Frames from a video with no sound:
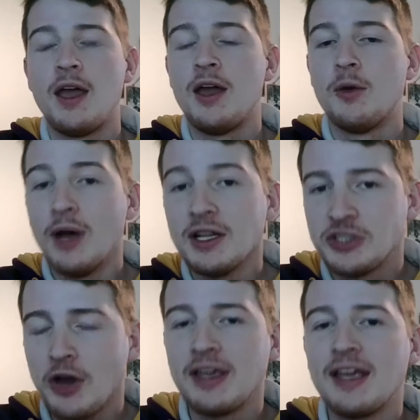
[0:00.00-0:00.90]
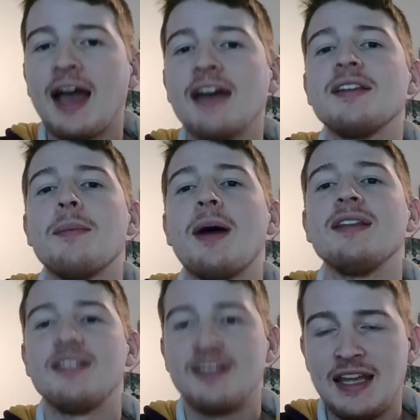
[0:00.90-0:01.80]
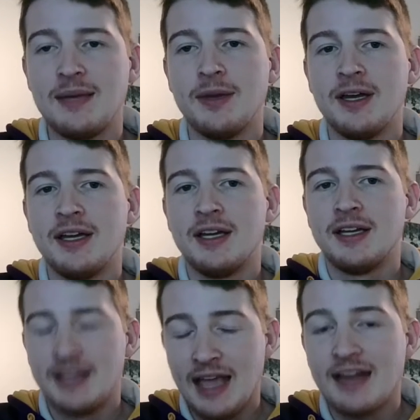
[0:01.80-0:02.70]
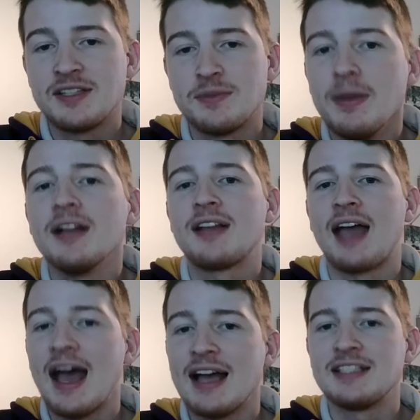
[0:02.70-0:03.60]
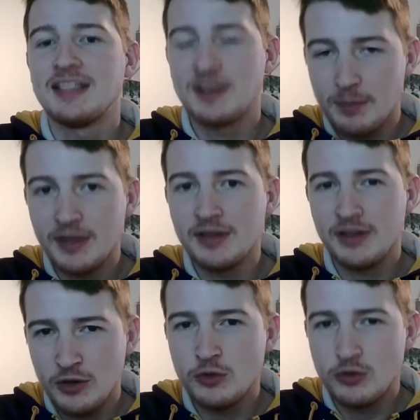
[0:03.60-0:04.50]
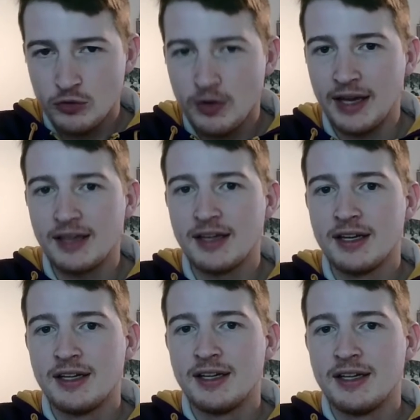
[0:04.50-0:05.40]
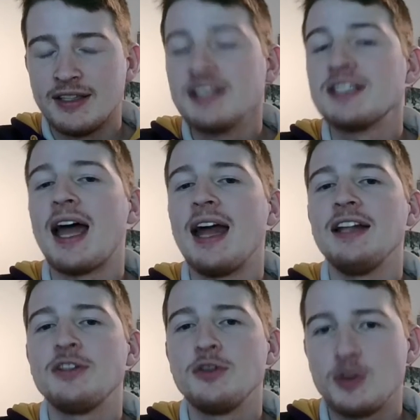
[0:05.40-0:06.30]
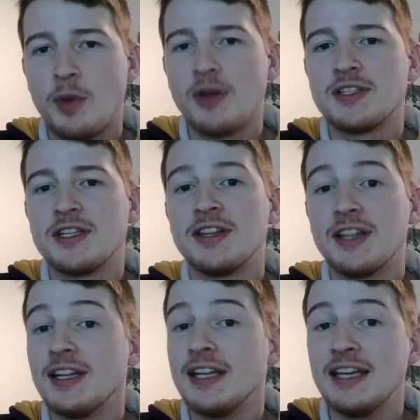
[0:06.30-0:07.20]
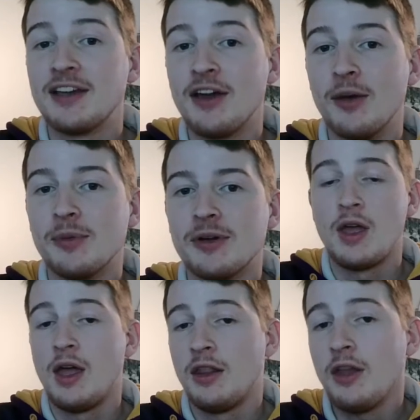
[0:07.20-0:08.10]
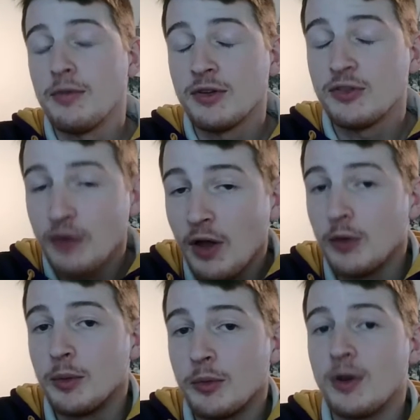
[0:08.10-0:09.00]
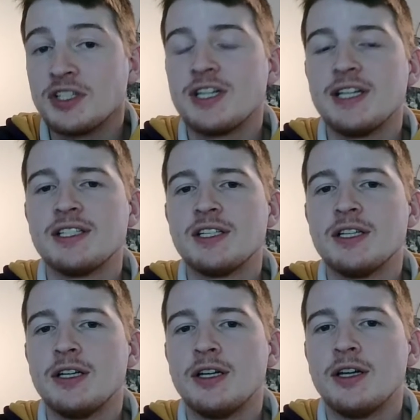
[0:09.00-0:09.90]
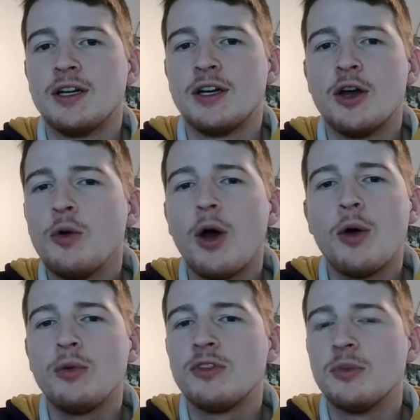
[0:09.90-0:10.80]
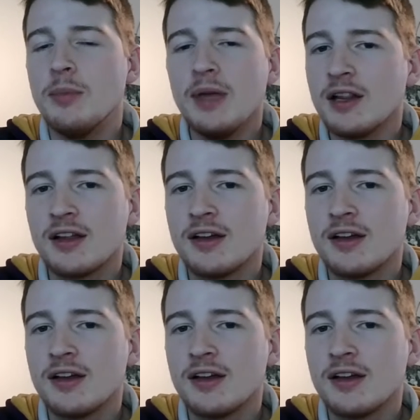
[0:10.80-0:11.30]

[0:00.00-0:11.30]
Well, shocking as it might seem, yes, milk as in the milk you drink decided to sponsor the League Cup. The obvious follow up question is who owns milk?